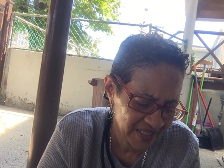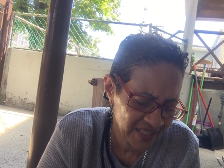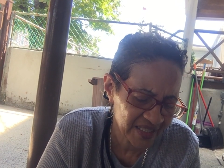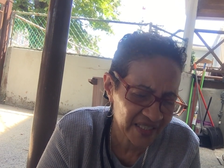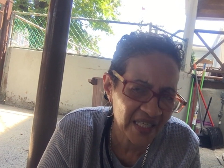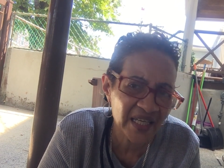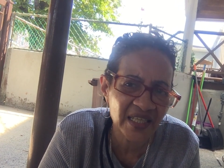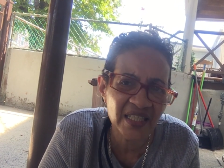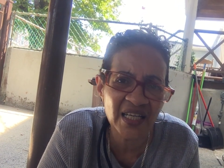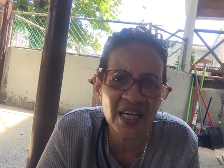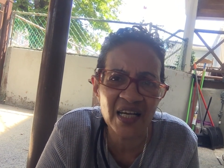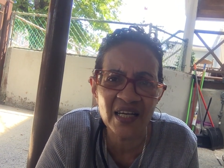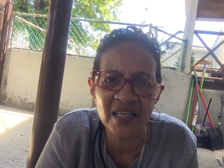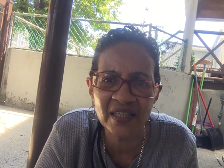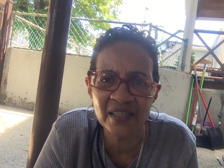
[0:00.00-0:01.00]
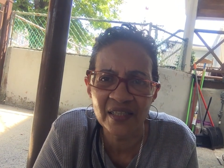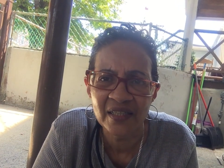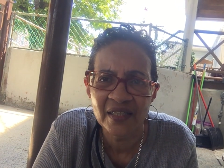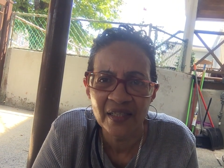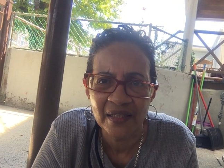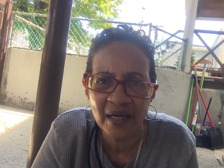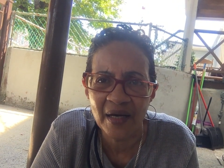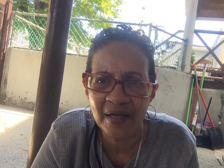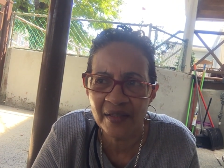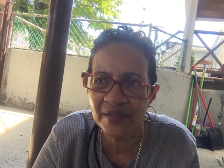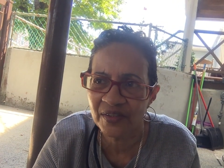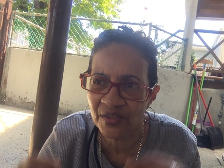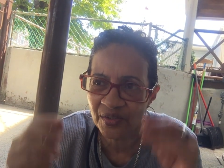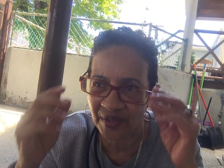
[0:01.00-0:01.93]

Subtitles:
okay, you know,